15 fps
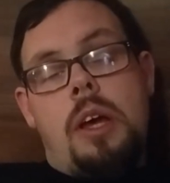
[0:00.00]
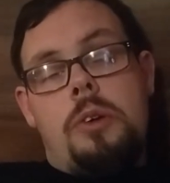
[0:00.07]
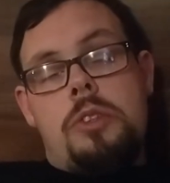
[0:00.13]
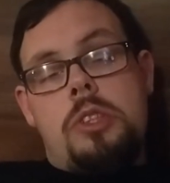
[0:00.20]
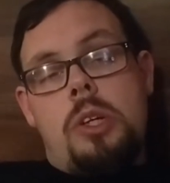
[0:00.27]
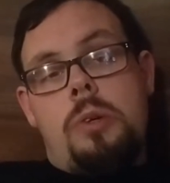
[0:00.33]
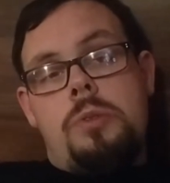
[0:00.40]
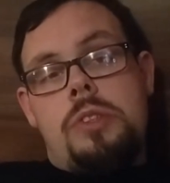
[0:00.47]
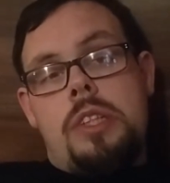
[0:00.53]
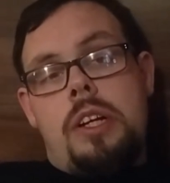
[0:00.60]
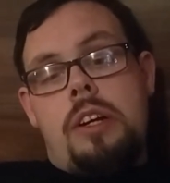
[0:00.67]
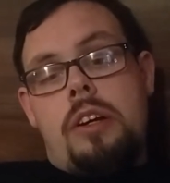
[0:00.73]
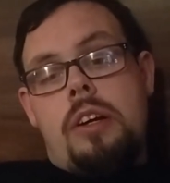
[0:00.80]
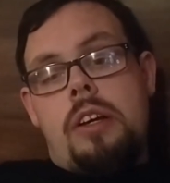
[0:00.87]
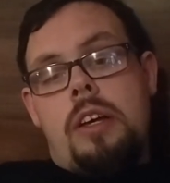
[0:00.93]
I was showing
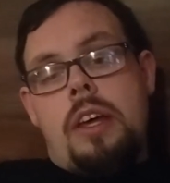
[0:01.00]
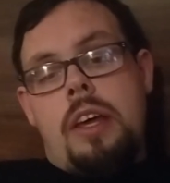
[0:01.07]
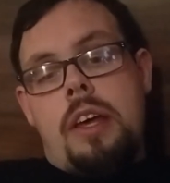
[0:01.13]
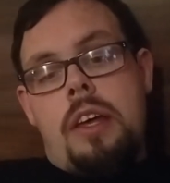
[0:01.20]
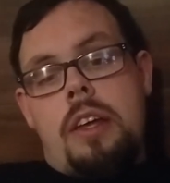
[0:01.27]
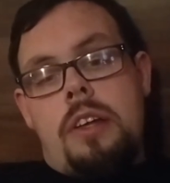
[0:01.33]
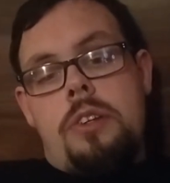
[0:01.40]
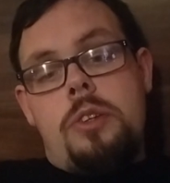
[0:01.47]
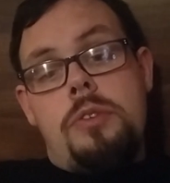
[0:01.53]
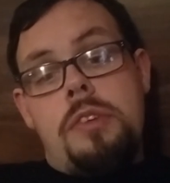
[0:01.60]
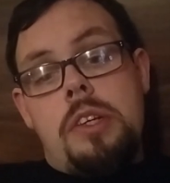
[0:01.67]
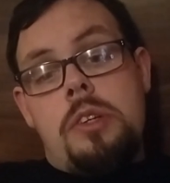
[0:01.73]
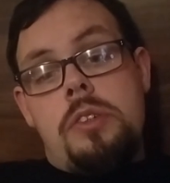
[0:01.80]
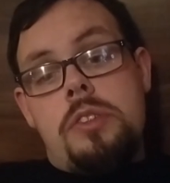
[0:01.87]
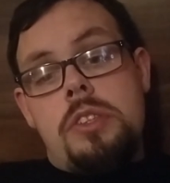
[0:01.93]
Sarah two
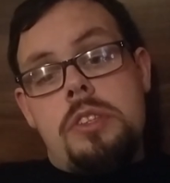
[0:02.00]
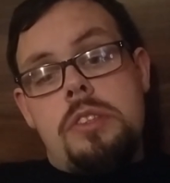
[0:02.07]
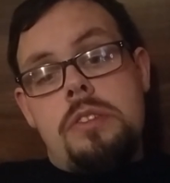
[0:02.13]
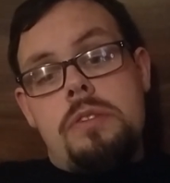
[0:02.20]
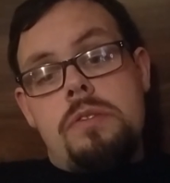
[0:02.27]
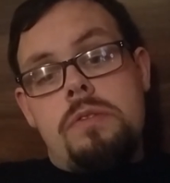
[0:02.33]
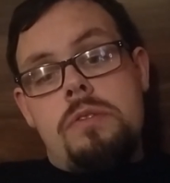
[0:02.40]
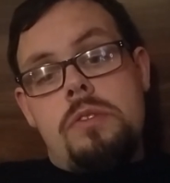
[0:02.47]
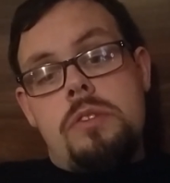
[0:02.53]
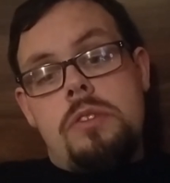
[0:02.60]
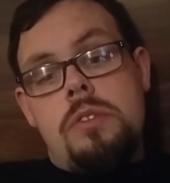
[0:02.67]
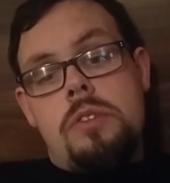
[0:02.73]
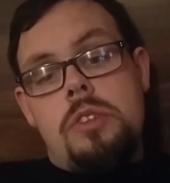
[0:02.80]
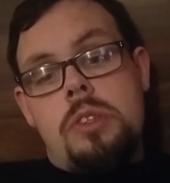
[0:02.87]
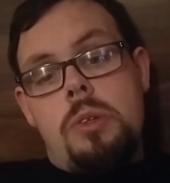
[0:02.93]
videos.
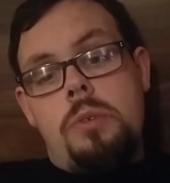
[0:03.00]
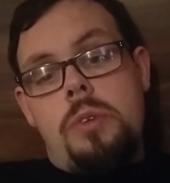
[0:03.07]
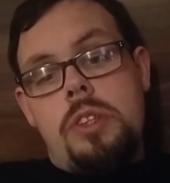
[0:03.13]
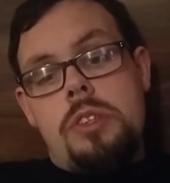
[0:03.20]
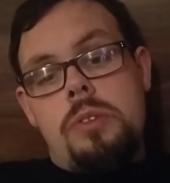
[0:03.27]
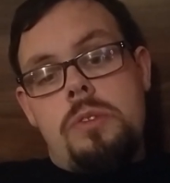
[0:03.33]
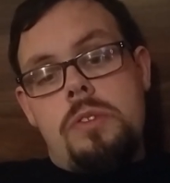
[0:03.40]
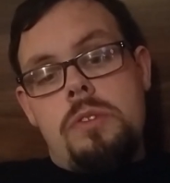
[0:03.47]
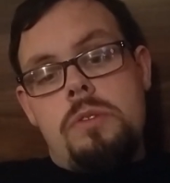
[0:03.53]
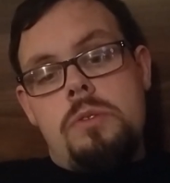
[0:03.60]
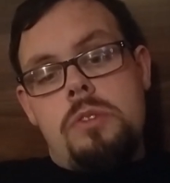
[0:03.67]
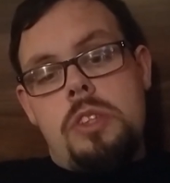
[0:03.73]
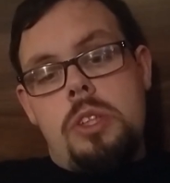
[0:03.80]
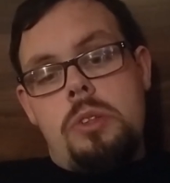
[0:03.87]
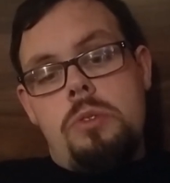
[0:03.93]
So, what
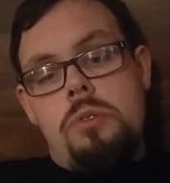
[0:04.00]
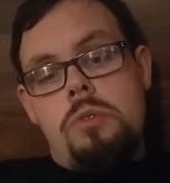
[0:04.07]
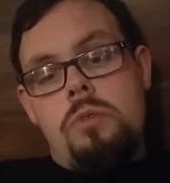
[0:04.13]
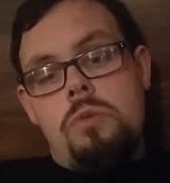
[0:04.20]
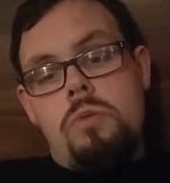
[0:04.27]
are you doing?